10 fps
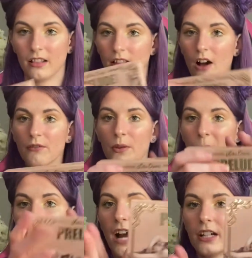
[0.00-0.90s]
Love the
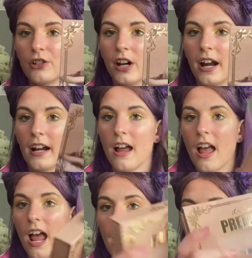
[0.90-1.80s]
packaging.
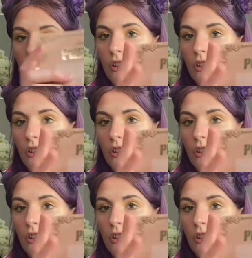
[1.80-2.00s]
It